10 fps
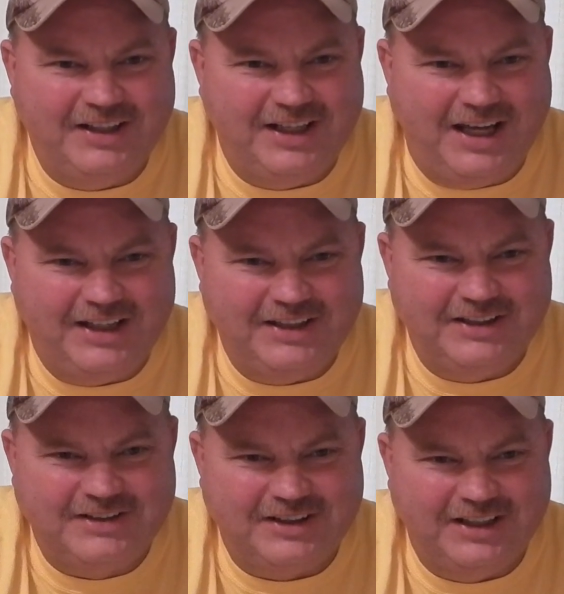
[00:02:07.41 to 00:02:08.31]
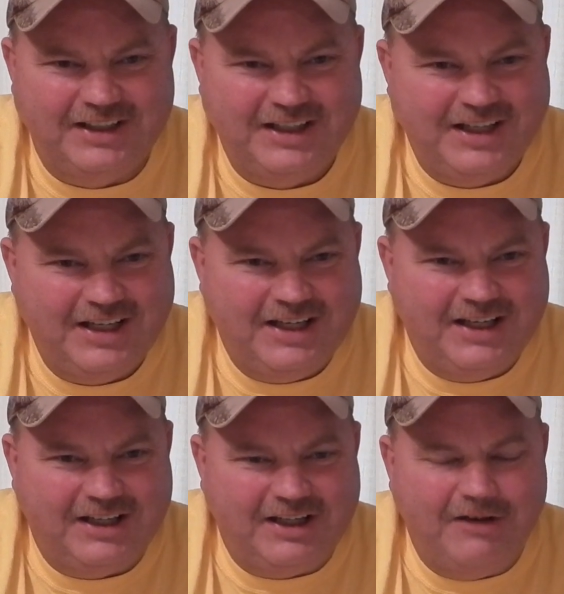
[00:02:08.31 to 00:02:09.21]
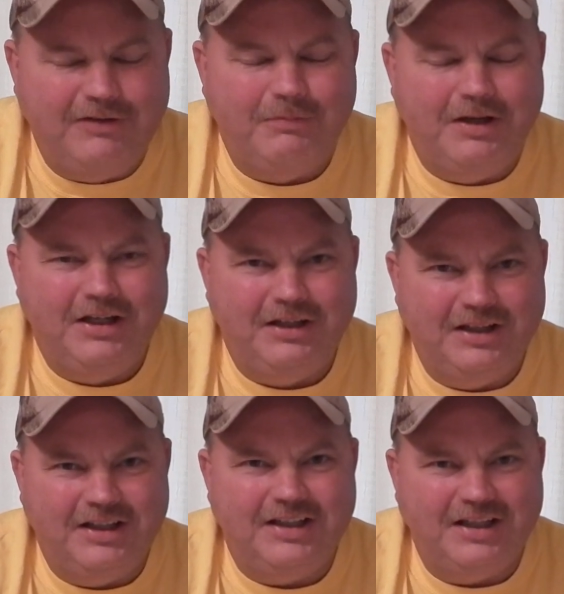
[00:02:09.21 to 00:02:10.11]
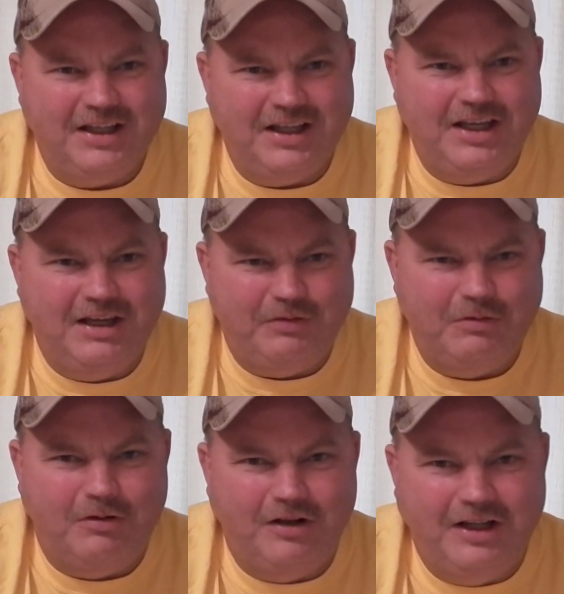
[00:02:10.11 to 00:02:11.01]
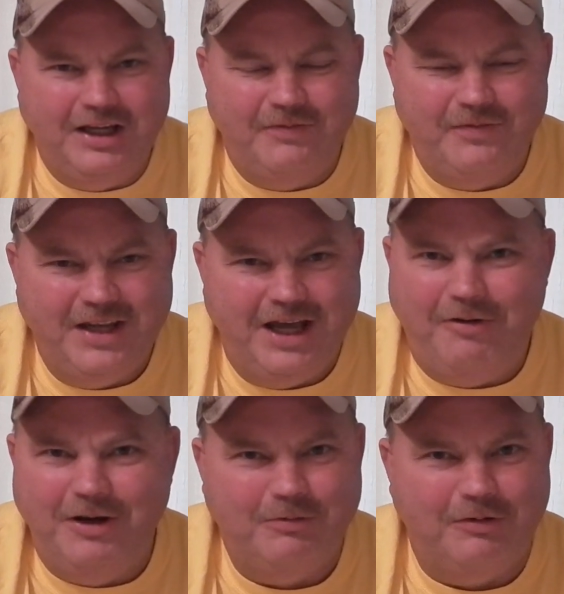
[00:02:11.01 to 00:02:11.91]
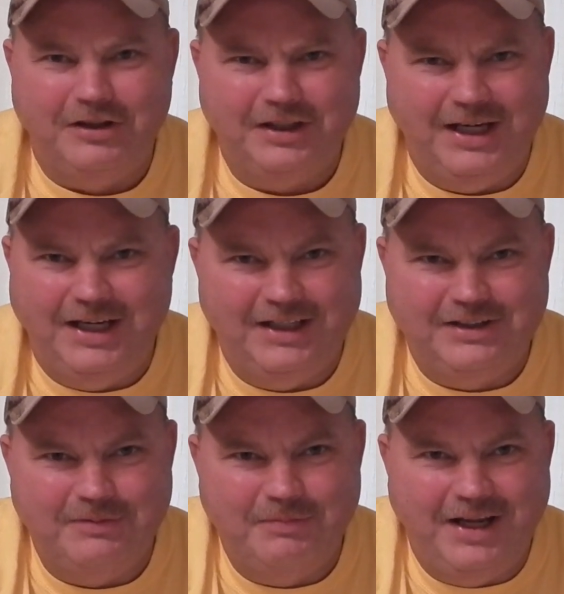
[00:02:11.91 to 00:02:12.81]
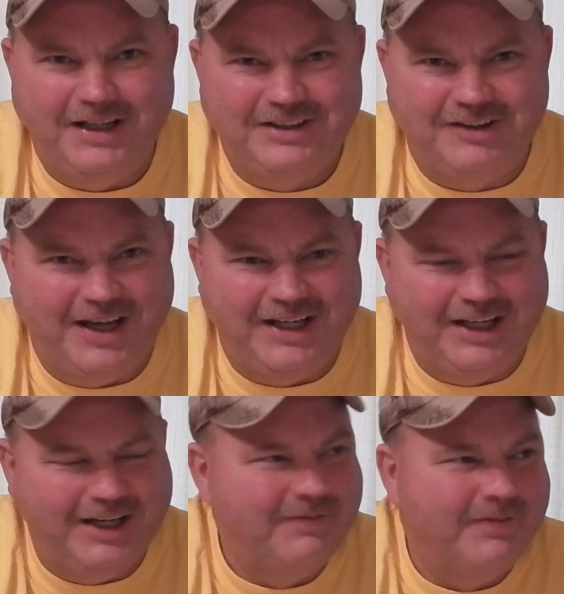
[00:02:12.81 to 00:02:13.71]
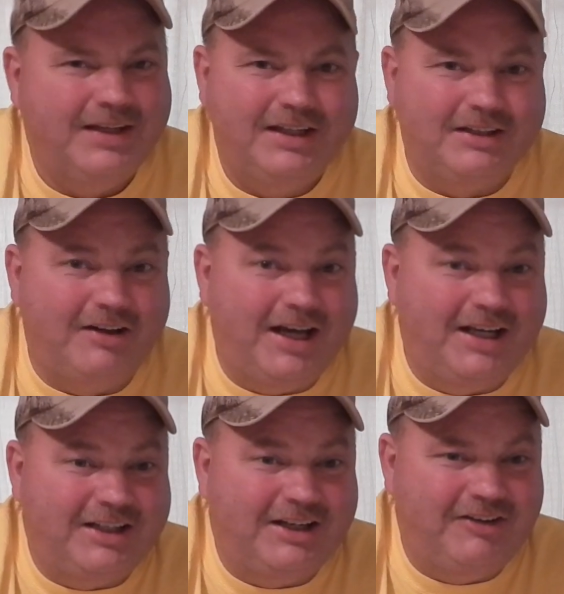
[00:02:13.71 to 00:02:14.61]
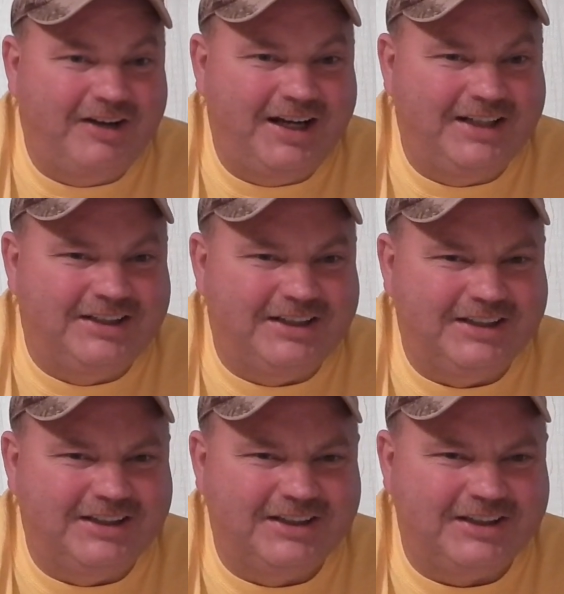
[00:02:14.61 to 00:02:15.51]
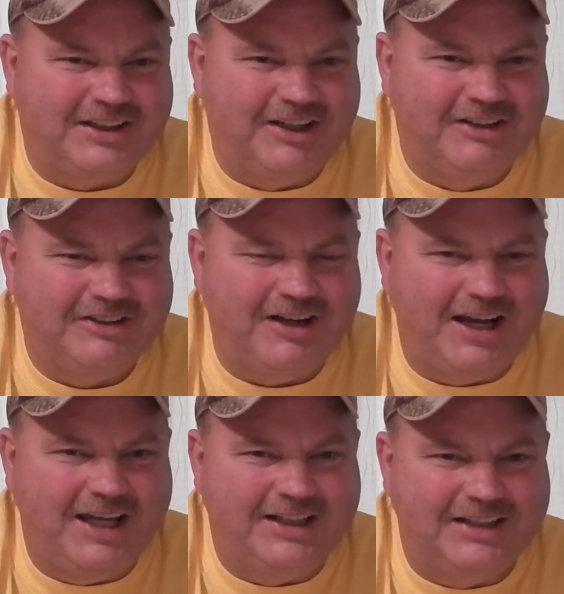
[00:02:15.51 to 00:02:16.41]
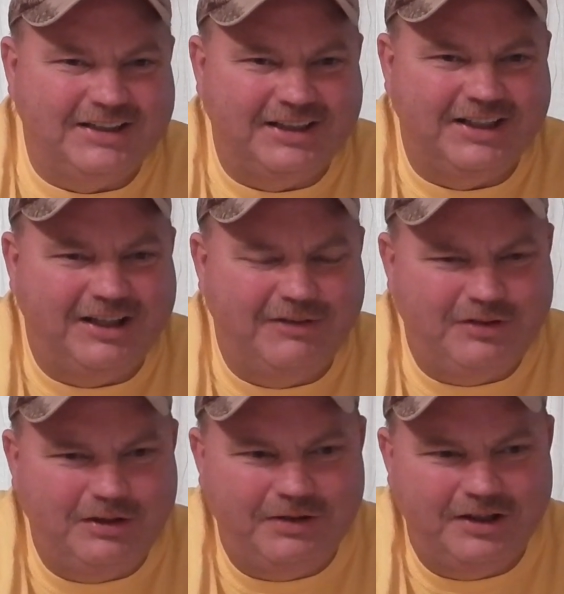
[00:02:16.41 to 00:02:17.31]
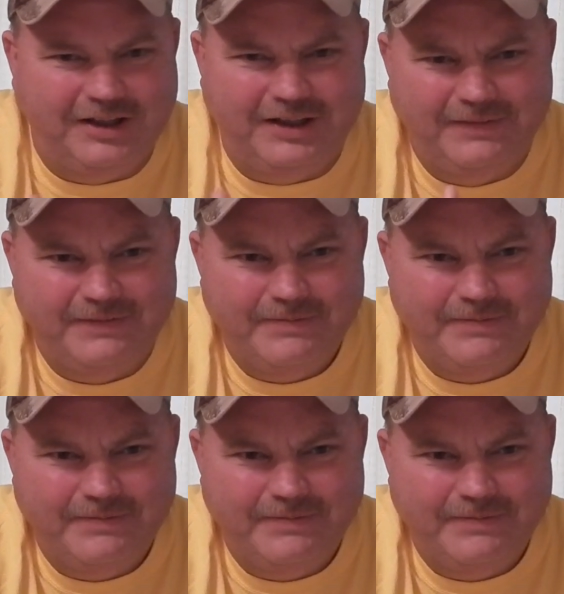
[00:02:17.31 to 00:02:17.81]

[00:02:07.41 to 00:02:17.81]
And I just said, come to me if you want to live. I always want to say that to somebody, so I did. So I told her that, she just tears in her eyes, and I said, come to me, honey.